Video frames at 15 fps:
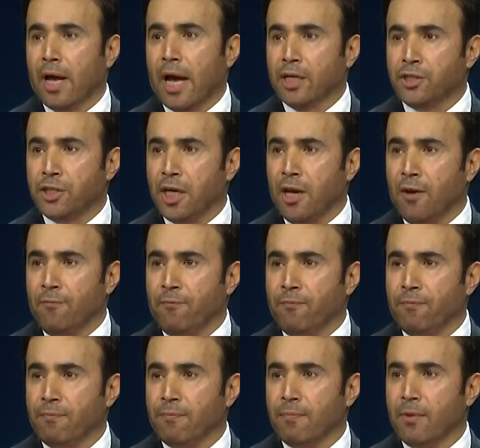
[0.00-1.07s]
achieve
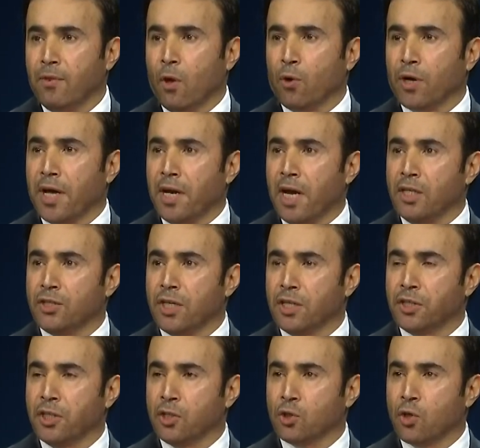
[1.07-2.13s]
the
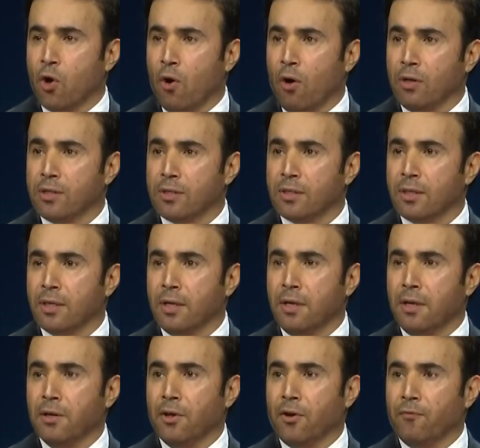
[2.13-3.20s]
organization's goals,
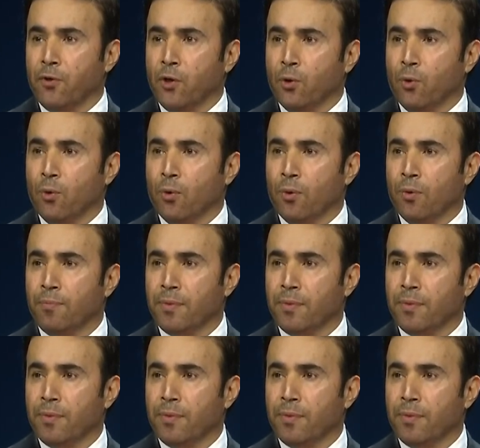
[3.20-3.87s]
review